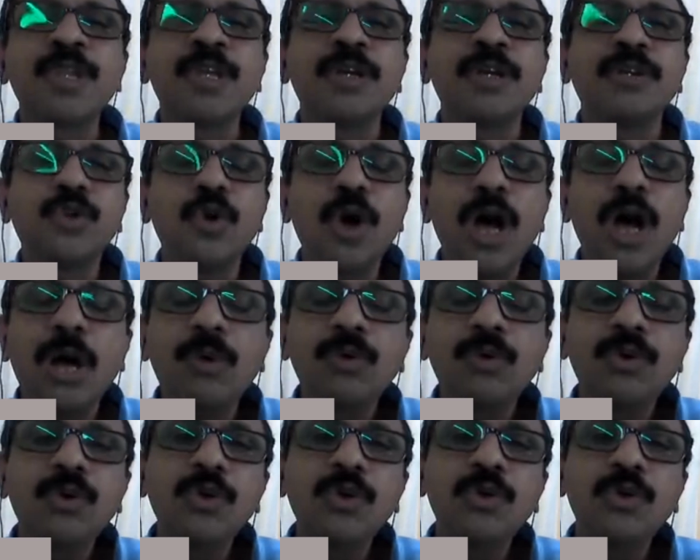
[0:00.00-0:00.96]
So how
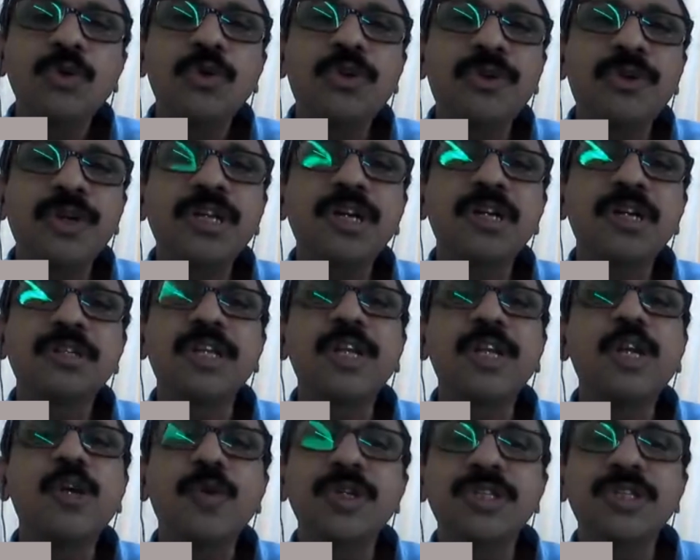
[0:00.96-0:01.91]
do you trigger the
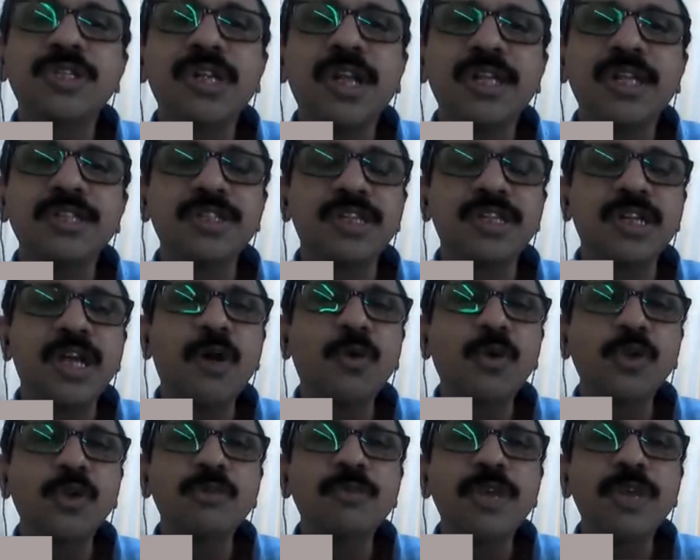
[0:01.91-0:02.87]
innovation engine? How
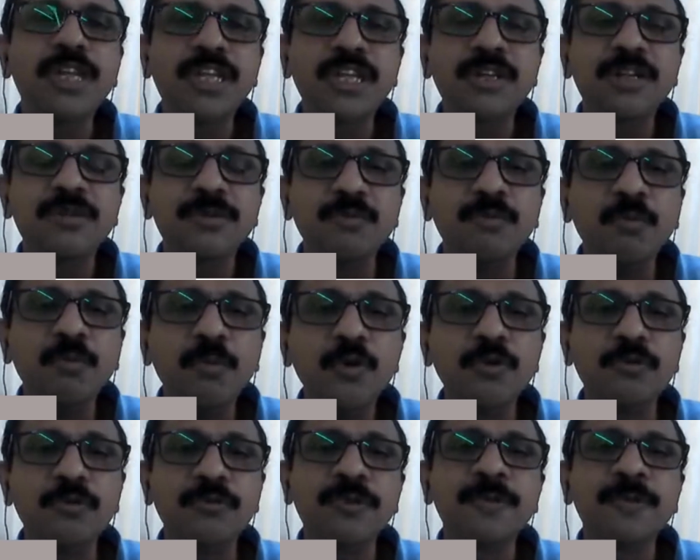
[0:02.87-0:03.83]
do you make it
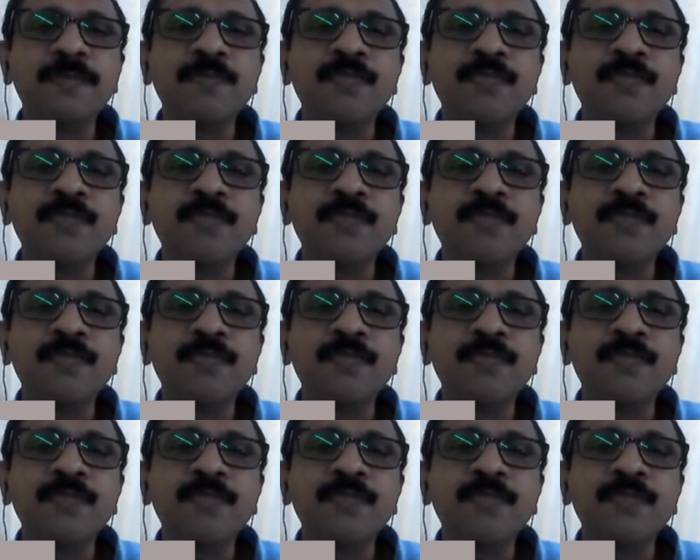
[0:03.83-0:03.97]
move?